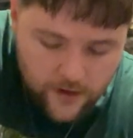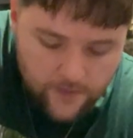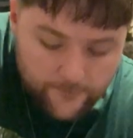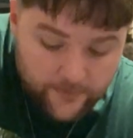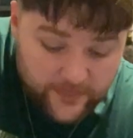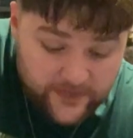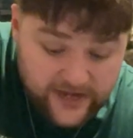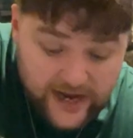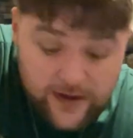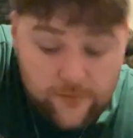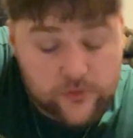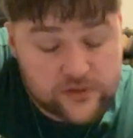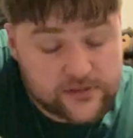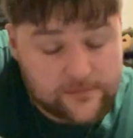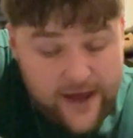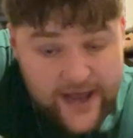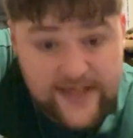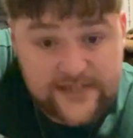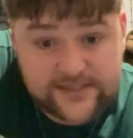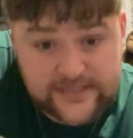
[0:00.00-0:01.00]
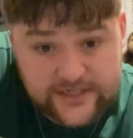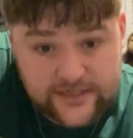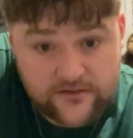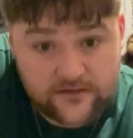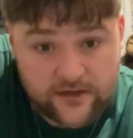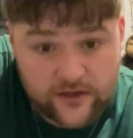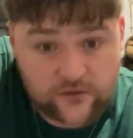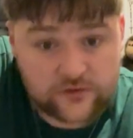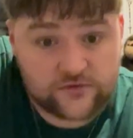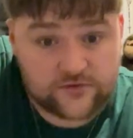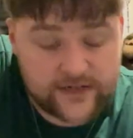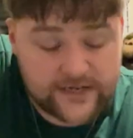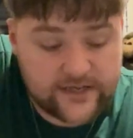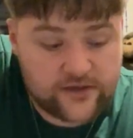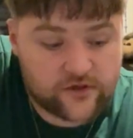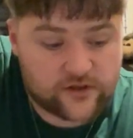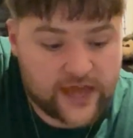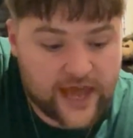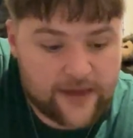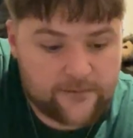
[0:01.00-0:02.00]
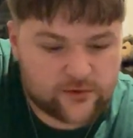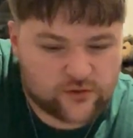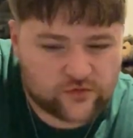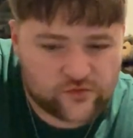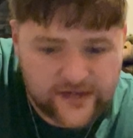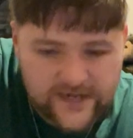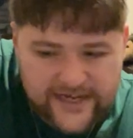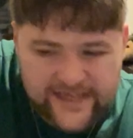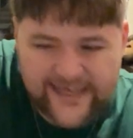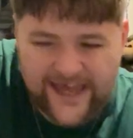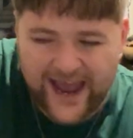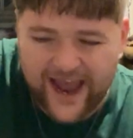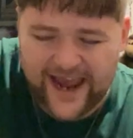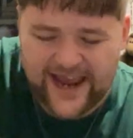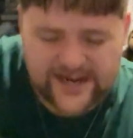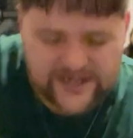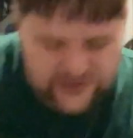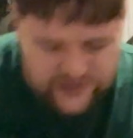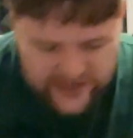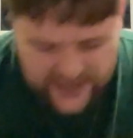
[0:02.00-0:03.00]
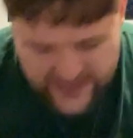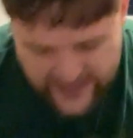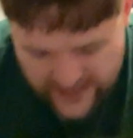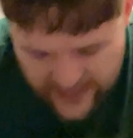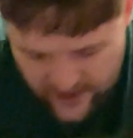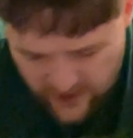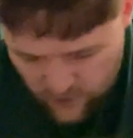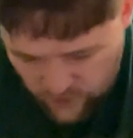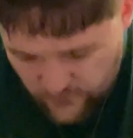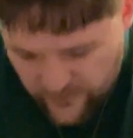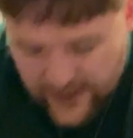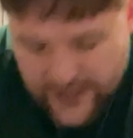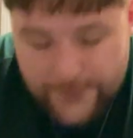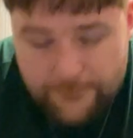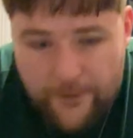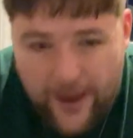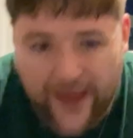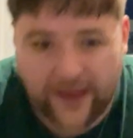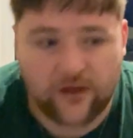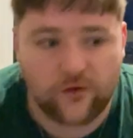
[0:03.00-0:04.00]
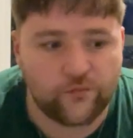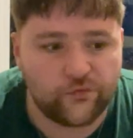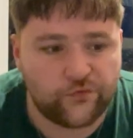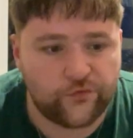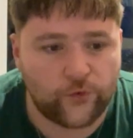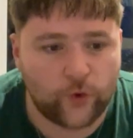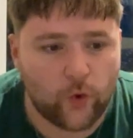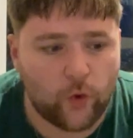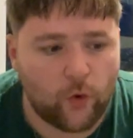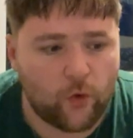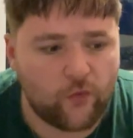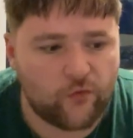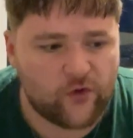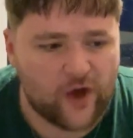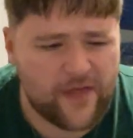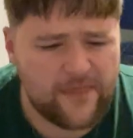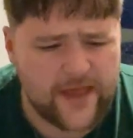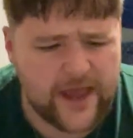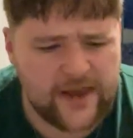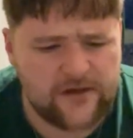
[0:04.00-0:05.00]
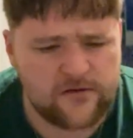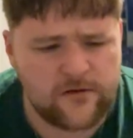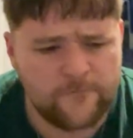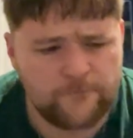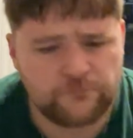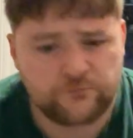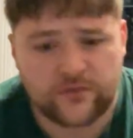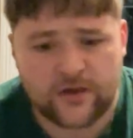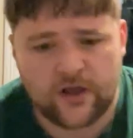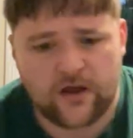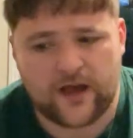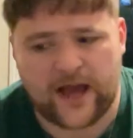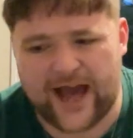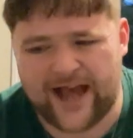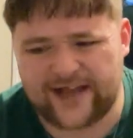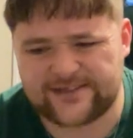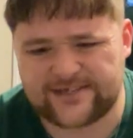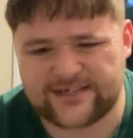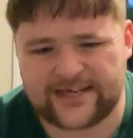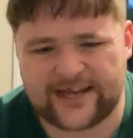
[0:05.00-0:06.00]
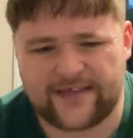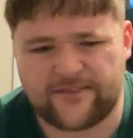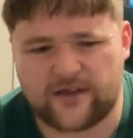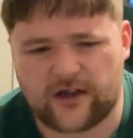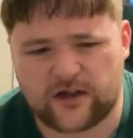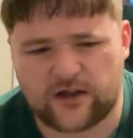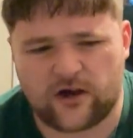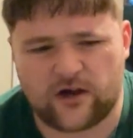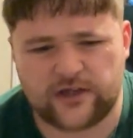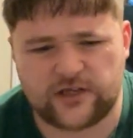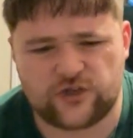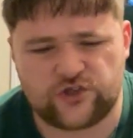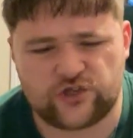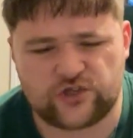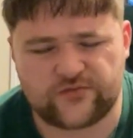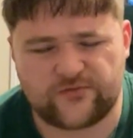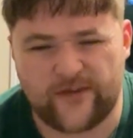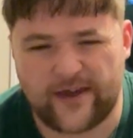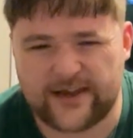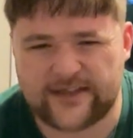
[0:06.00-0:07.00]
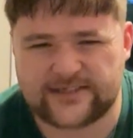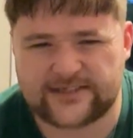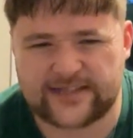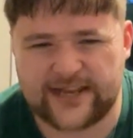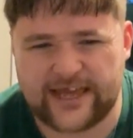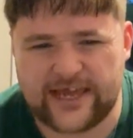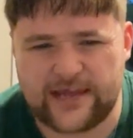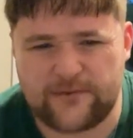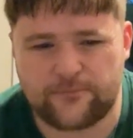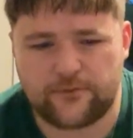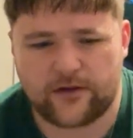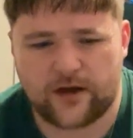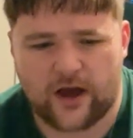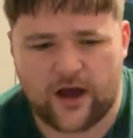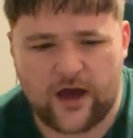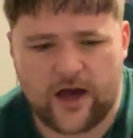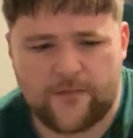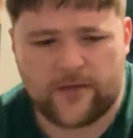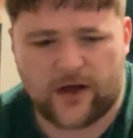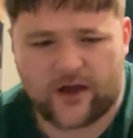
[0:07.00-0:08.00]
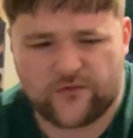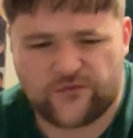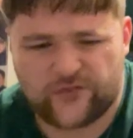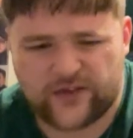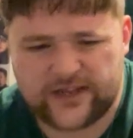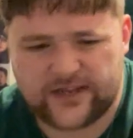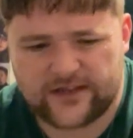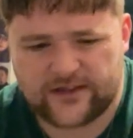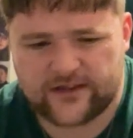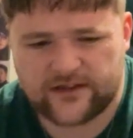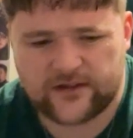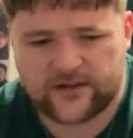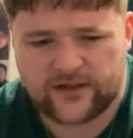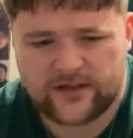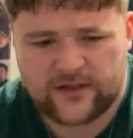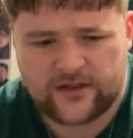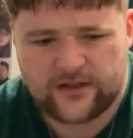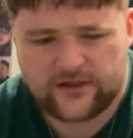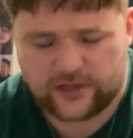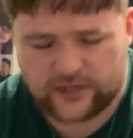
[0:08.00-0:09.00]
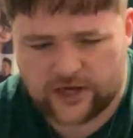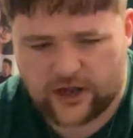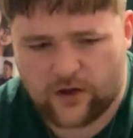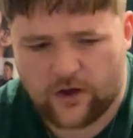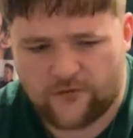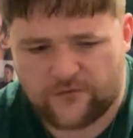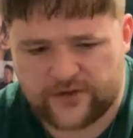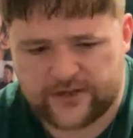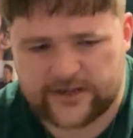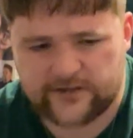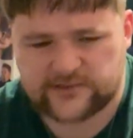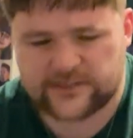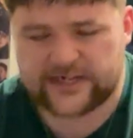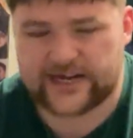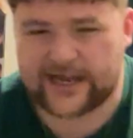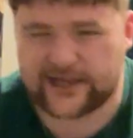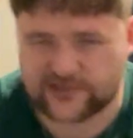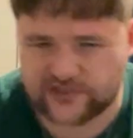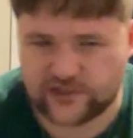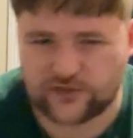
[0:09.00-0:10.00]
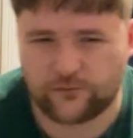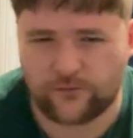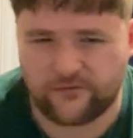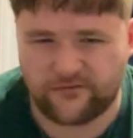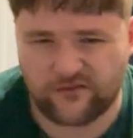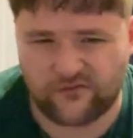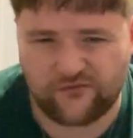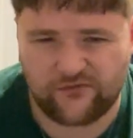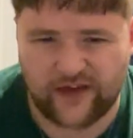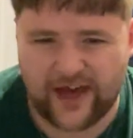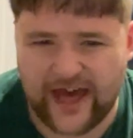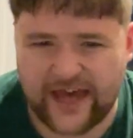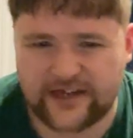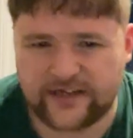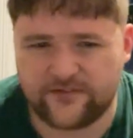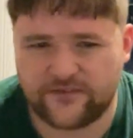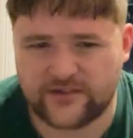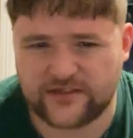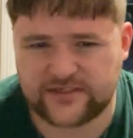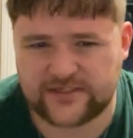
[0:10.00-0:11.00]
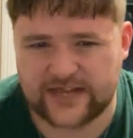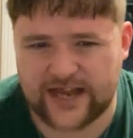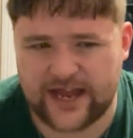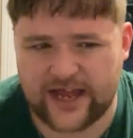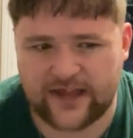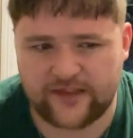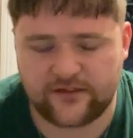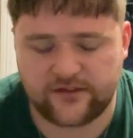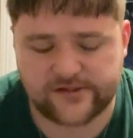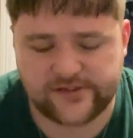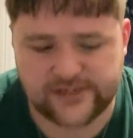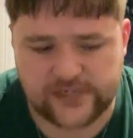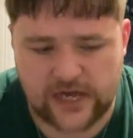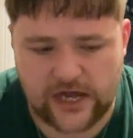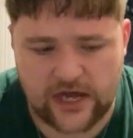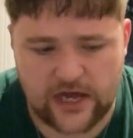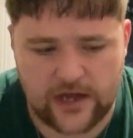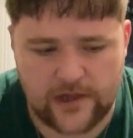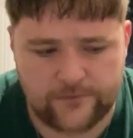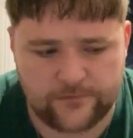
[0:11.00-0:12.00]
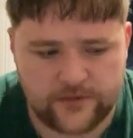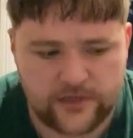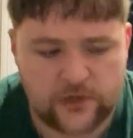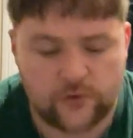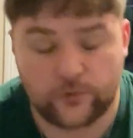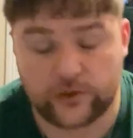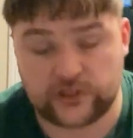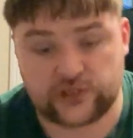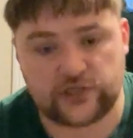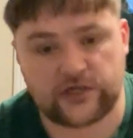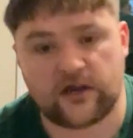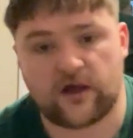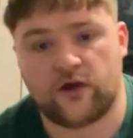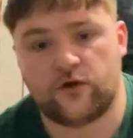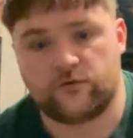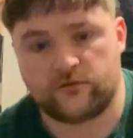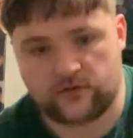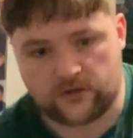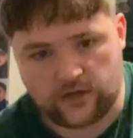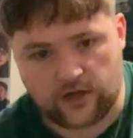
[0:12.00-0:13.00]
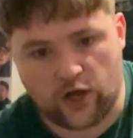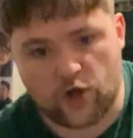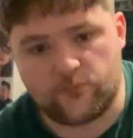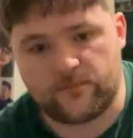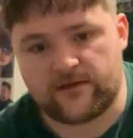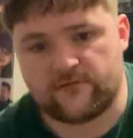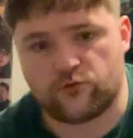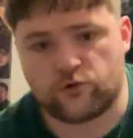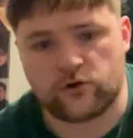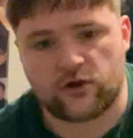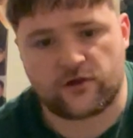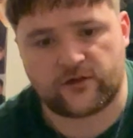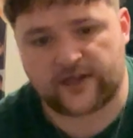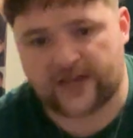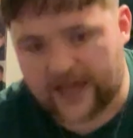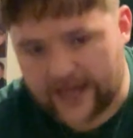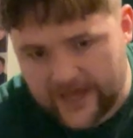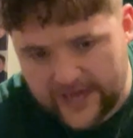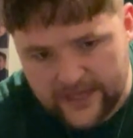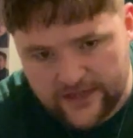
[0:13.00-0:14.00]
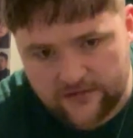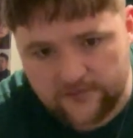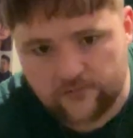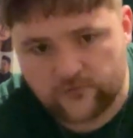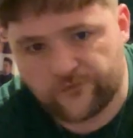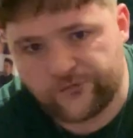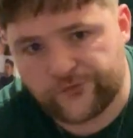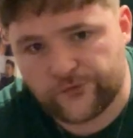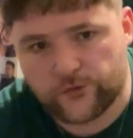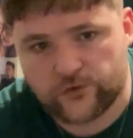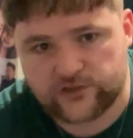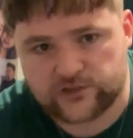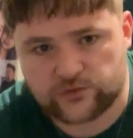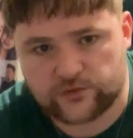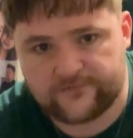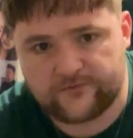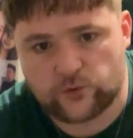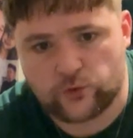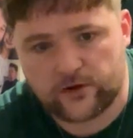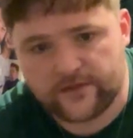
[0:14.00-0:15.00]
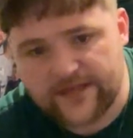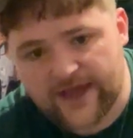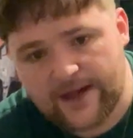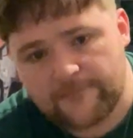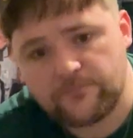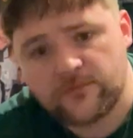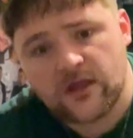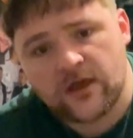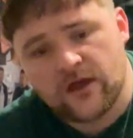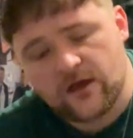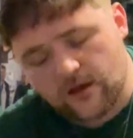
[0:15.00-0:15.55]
But the game was amazing. It was a really good game. It was really cagey, really back and forth. And then Atalanta kind of just fell asleep. I think, I think there was an accident with a fan in the stands, which, I hope they're all okay. Thoughts with all of them.